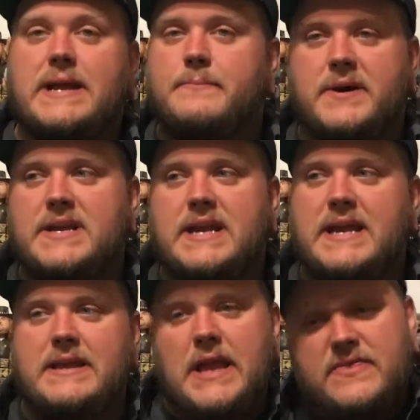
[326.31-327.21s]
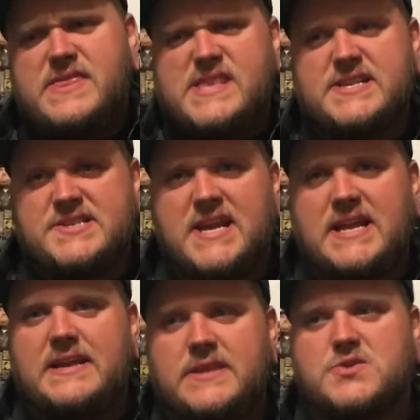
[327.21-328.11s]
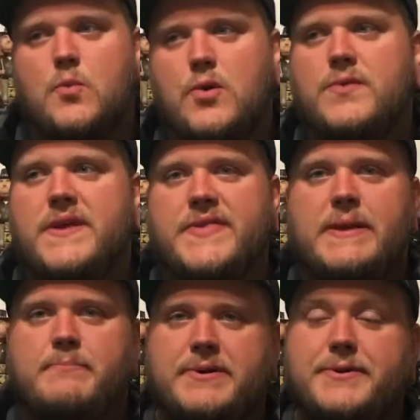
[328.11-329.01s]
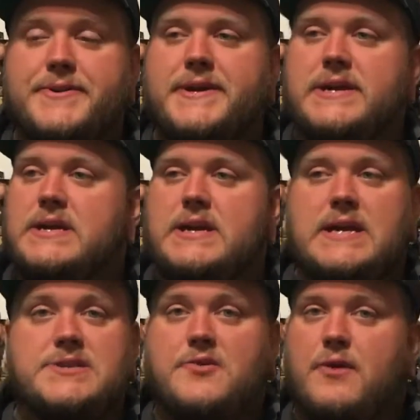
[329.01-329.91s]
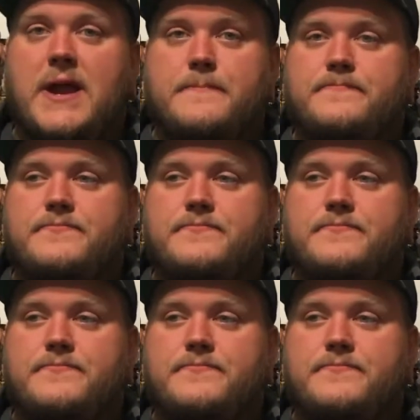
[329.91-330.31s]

But in this setting, in this world that they build, it's great.